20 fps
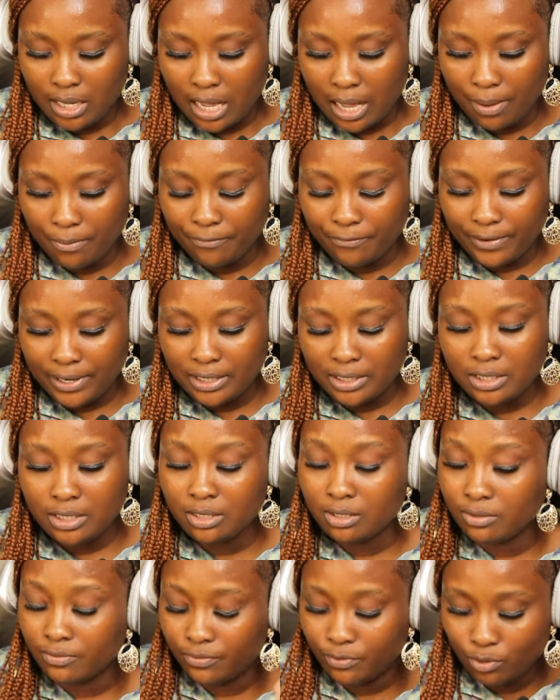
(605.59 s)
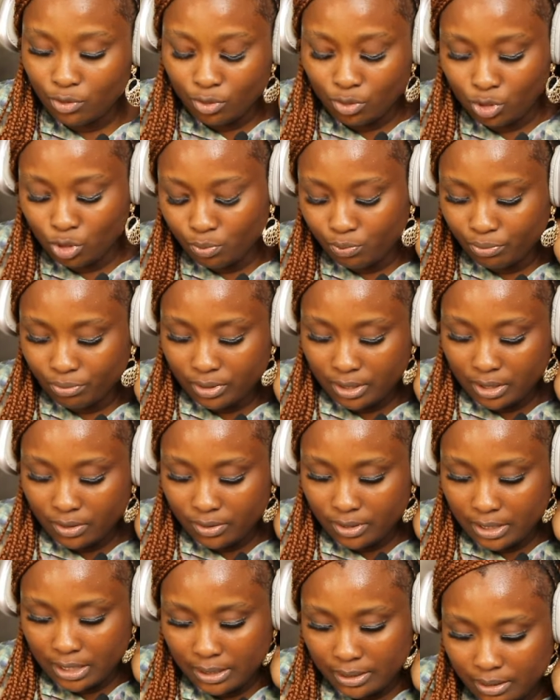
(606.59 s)
I'm finding it difficult to
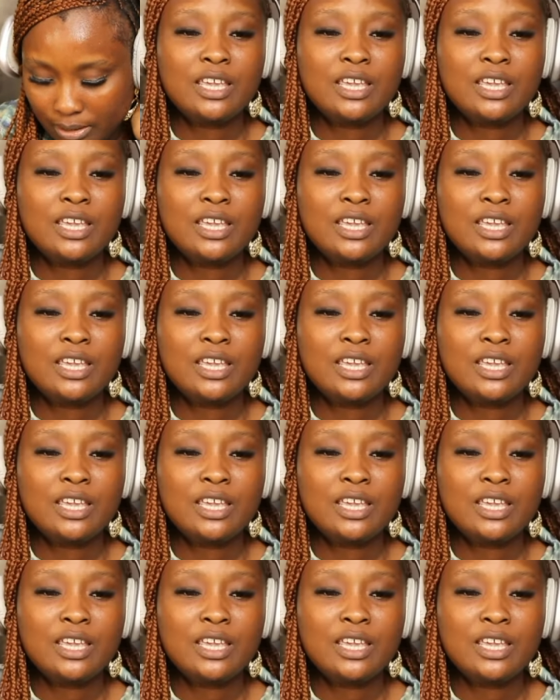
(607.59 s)
pronounce them.